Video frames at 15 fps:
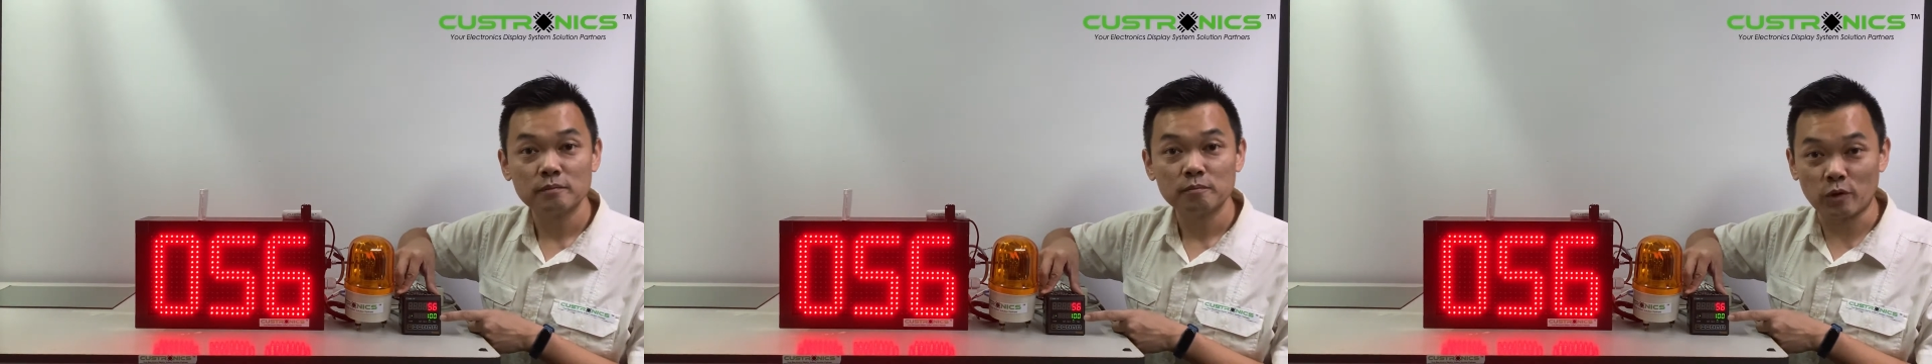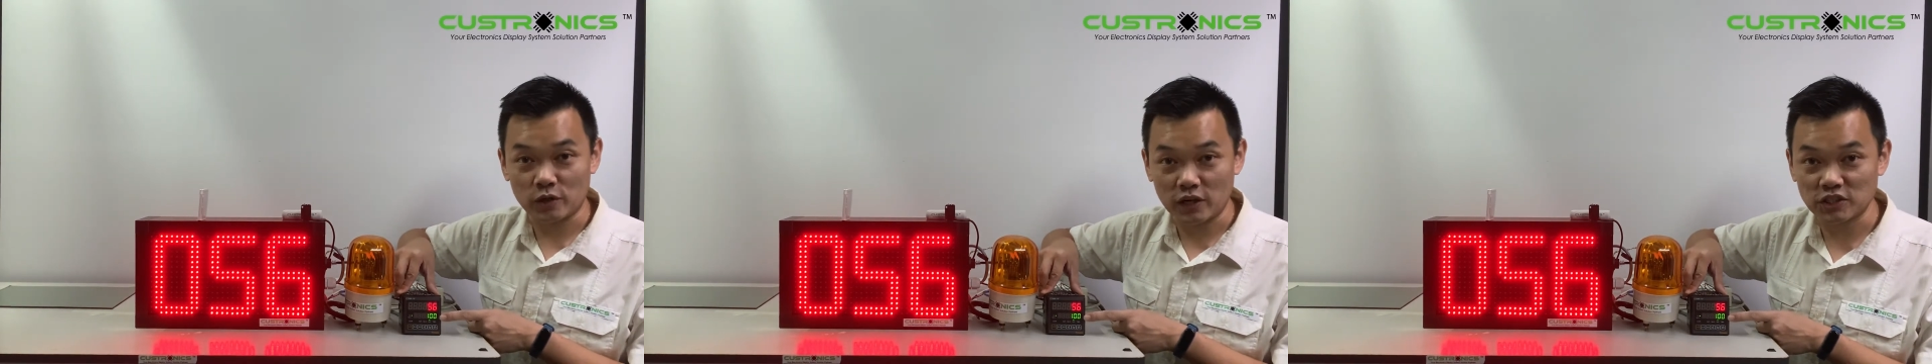
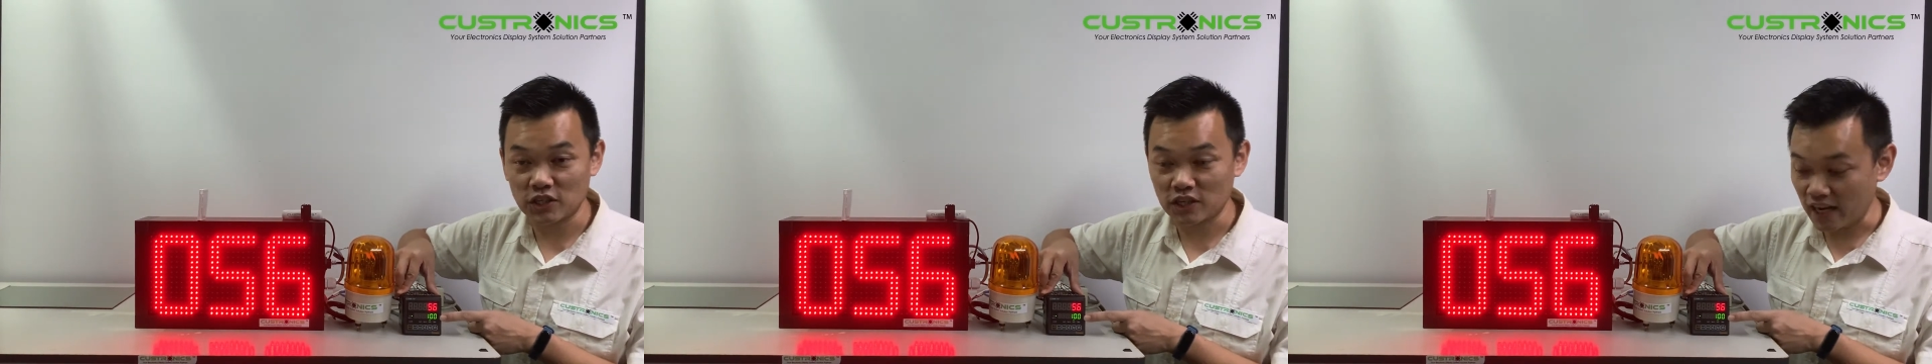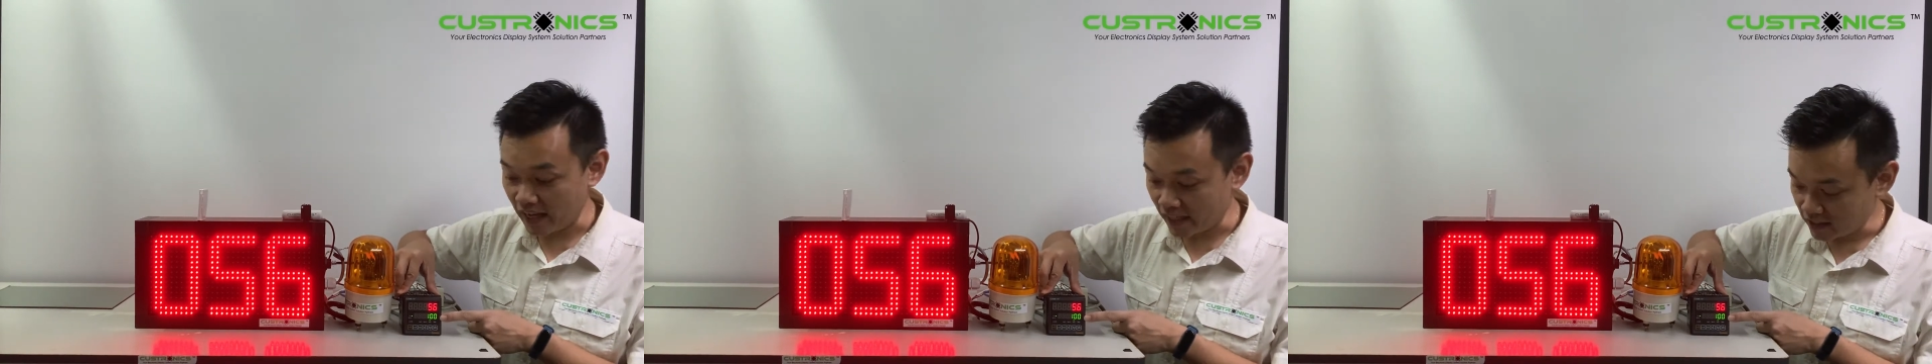
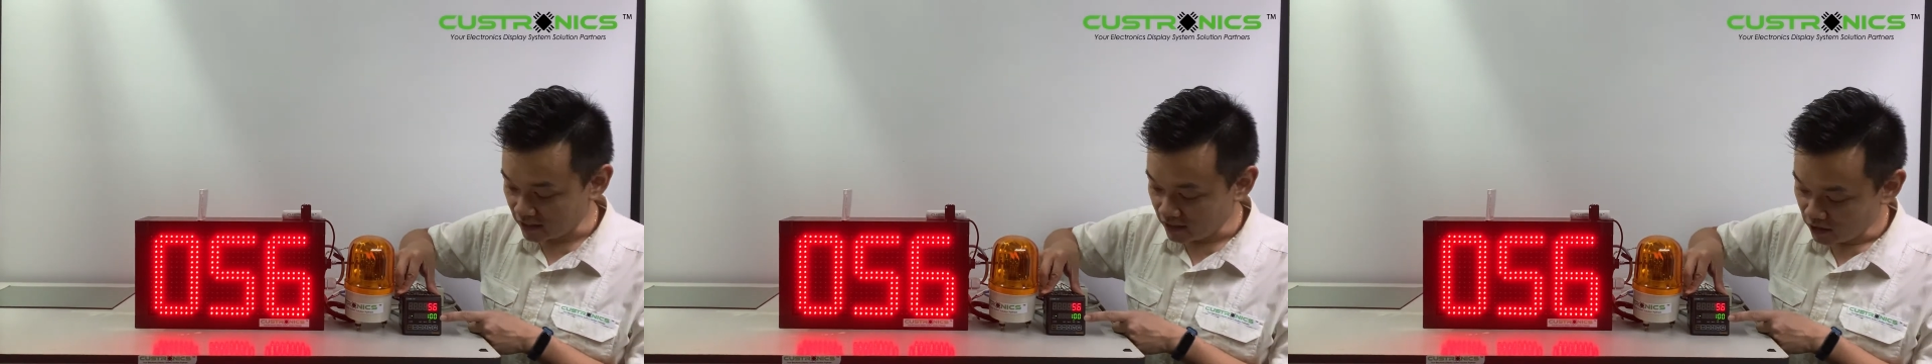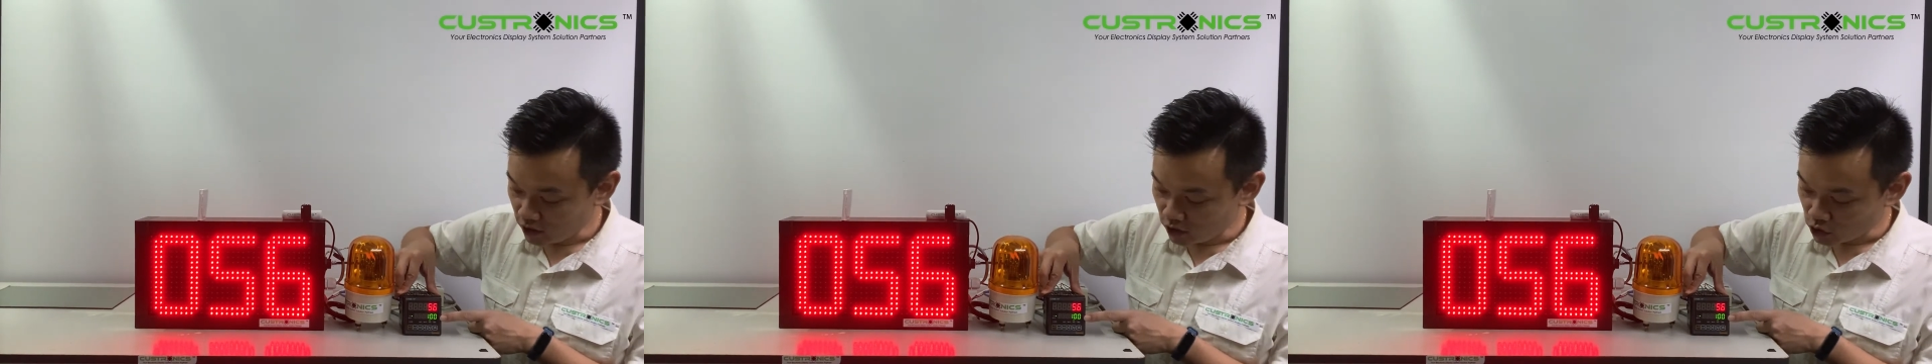production line.
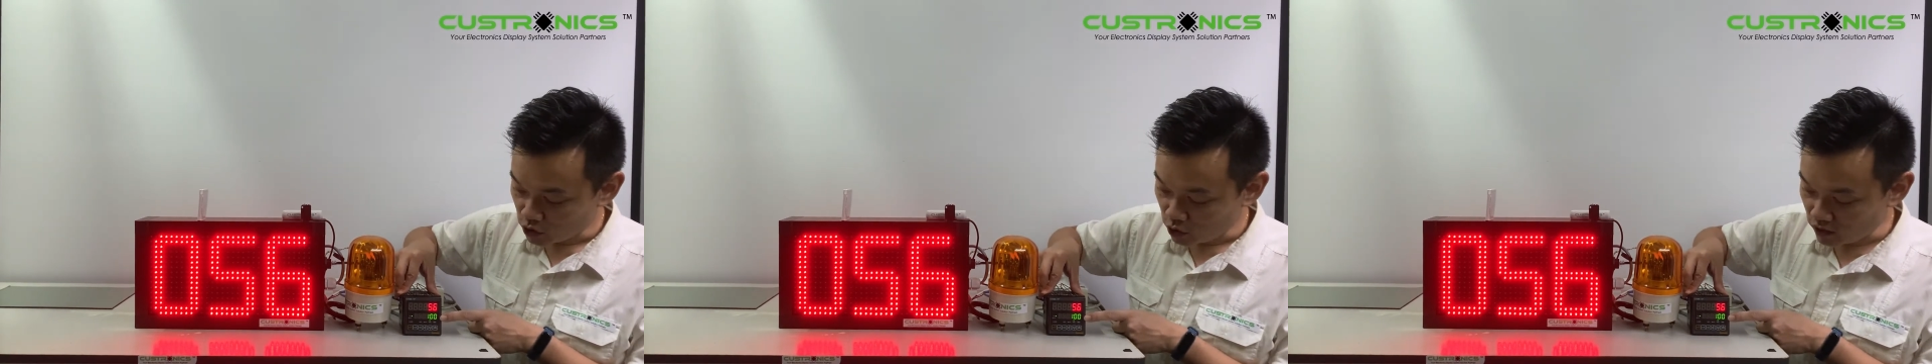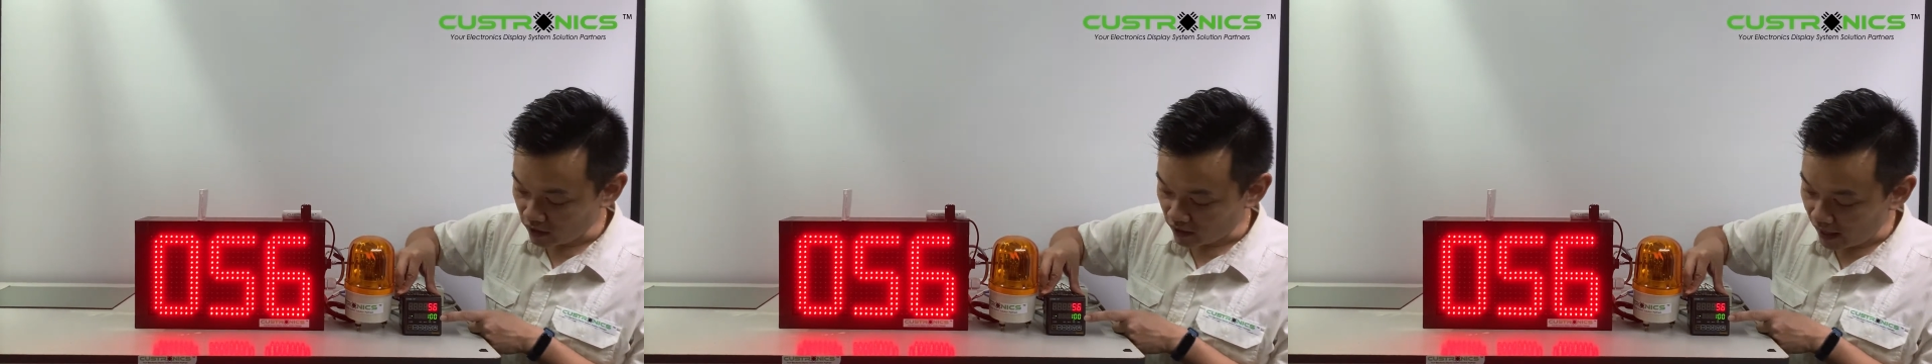
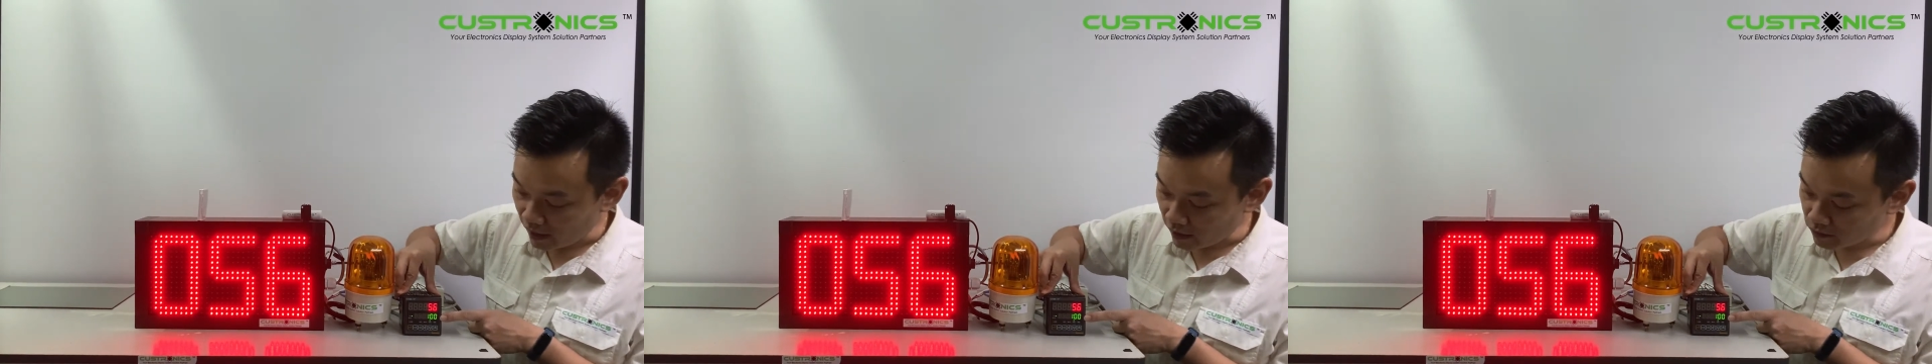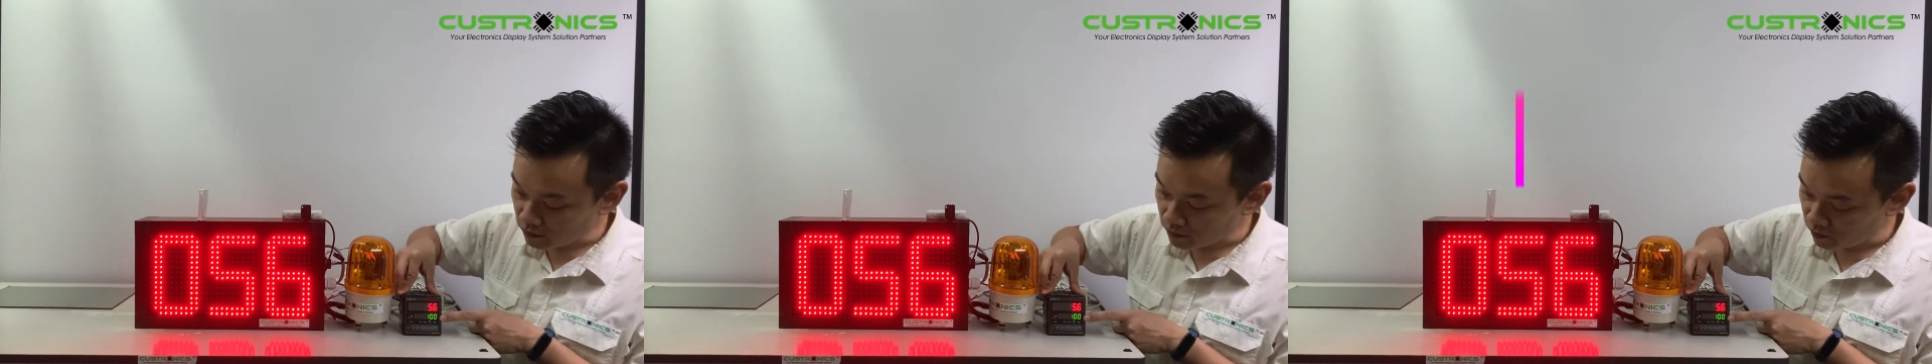So the
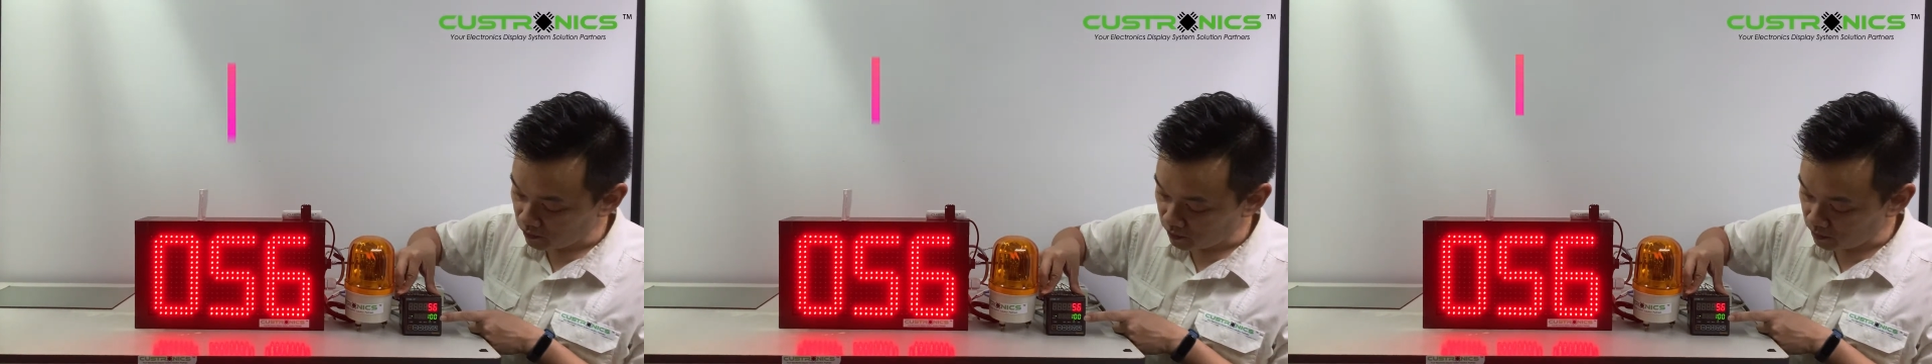current